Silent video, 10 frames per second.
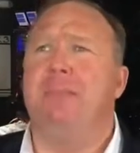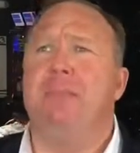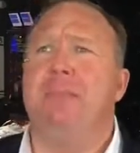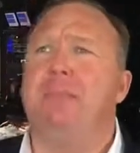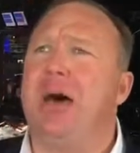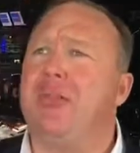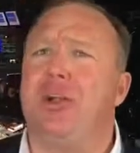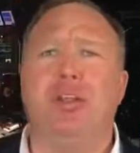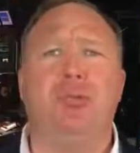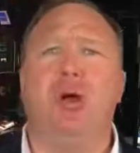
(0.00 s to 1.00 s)

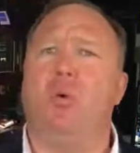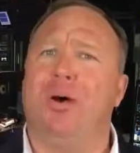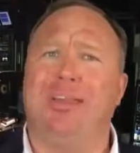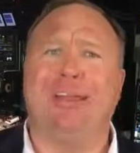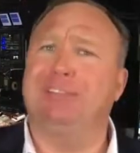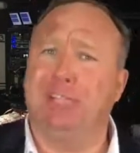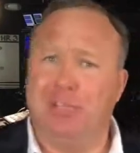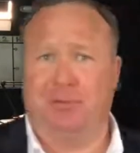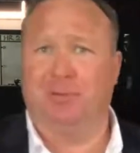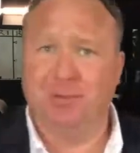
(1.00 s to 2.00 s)
mother,
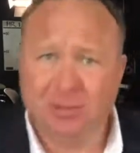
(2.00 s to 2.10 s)
you-know-what-ing-do.